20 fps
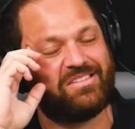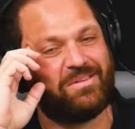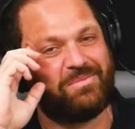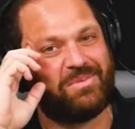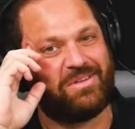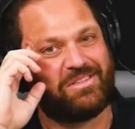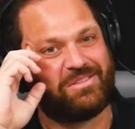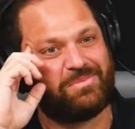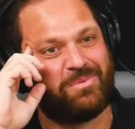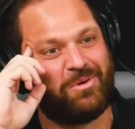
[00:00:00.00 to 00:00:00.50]

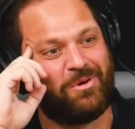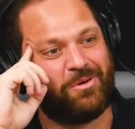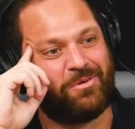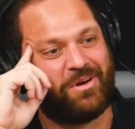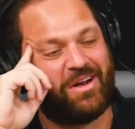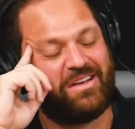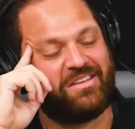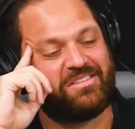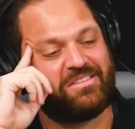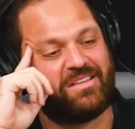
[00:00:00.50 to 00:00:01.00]
somebody's
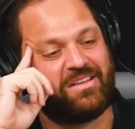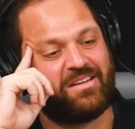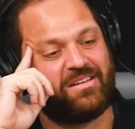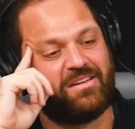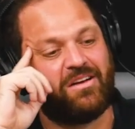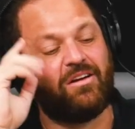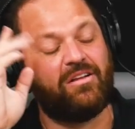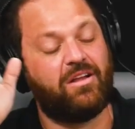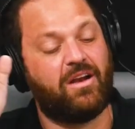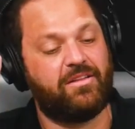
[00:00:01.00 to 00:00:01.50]

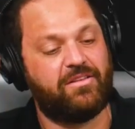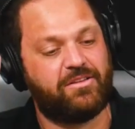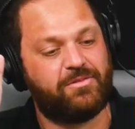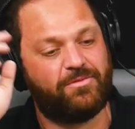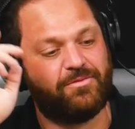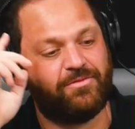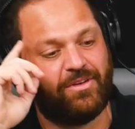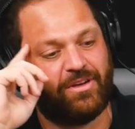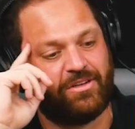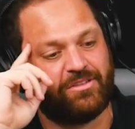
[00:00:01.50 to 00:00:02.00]
polarizing, or a lot of these
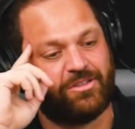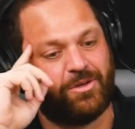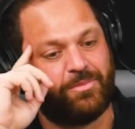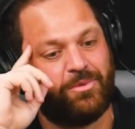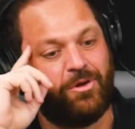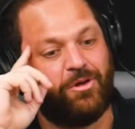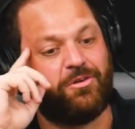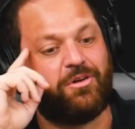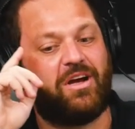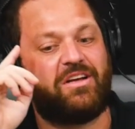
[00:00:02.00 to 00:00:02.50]
figures are
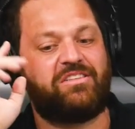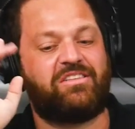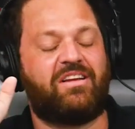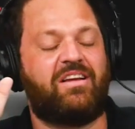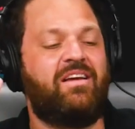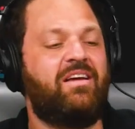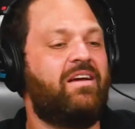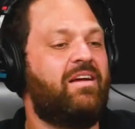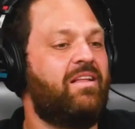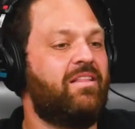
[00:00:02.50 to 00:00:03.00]
polarizing.